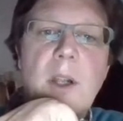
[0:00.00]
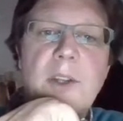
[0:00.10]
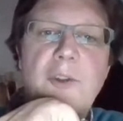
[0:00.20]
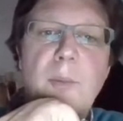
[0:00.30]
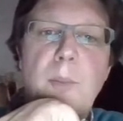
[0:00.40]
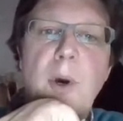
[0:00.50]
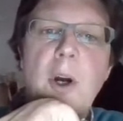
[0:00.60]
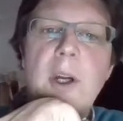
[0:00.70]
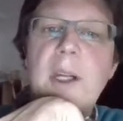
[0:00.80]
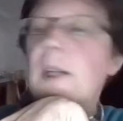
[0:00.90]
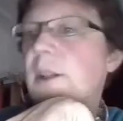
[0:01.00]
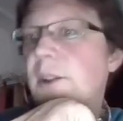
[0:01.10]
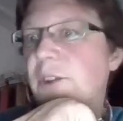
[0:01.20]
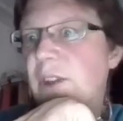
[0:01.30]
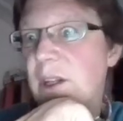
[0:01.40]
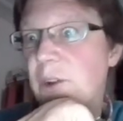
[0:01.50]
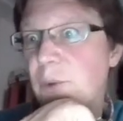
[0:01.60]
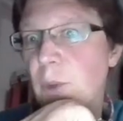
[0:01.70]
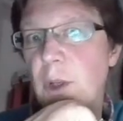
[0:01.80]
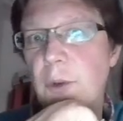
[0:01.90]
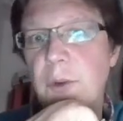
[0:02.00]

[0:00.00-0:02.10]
There's a bar here that says, well,